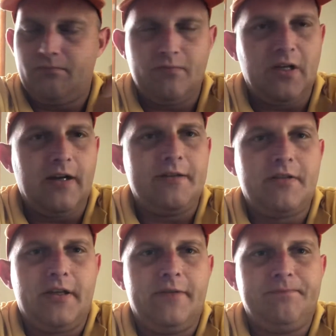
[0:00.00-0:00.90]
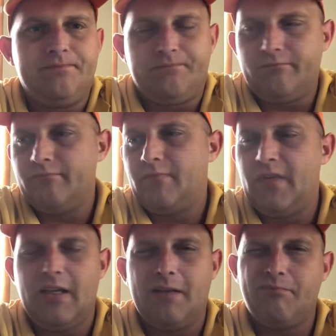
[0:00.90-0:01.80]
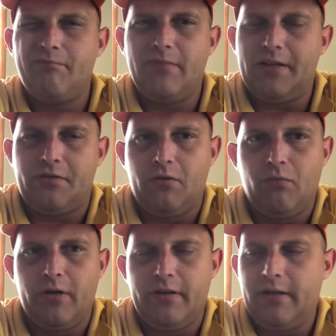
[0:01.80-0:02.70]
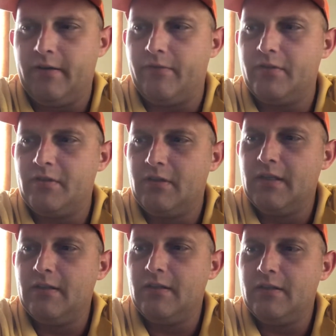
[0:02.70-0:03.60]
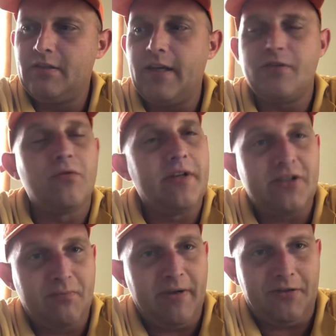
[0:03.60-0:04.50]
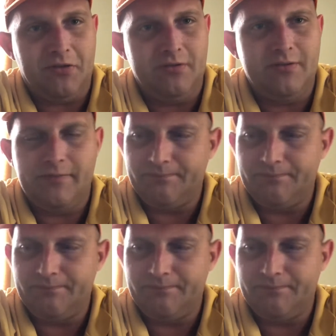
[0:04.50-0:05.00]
All right, so I should have worded that difference. Scheduled inspections.